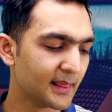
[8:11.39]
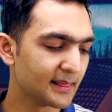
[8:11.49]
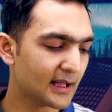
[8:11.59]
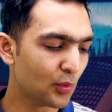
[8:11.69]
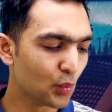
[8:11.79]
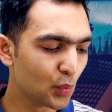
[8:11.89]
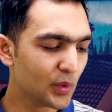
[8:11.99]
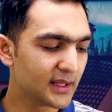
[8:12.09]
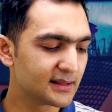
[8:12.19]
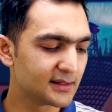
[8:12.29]
Now
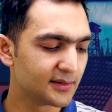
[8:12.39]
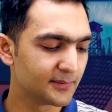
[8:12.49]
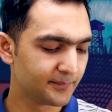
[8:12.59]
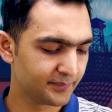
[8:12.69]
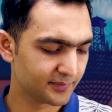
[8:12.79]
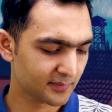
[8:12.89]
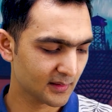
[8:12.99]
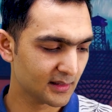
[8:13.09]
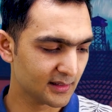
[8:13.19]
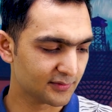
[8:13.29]
with
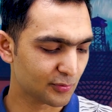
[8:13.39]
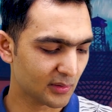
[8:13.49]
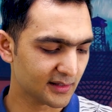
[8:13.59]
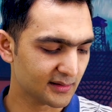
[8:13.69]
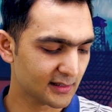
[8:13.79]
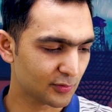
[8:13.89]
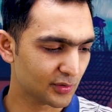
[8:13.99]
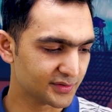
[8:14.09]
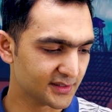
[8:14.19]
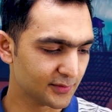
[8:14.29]
is right. Now
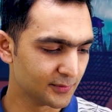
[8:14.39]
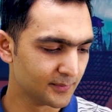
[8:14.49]
continue.